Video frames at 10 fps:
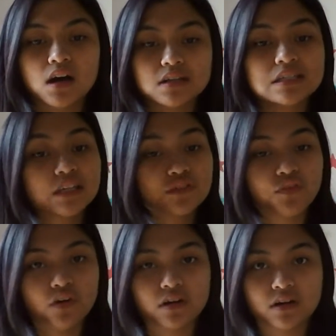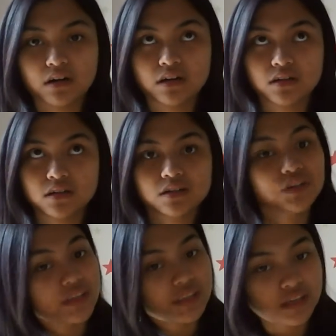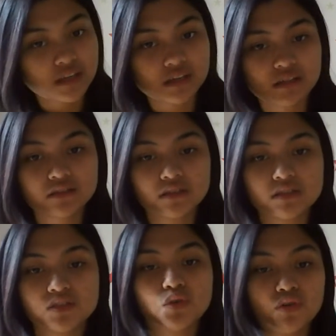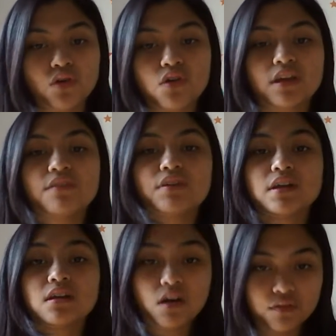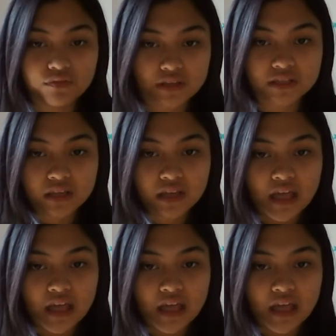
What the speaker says: need for a retail store or even an office.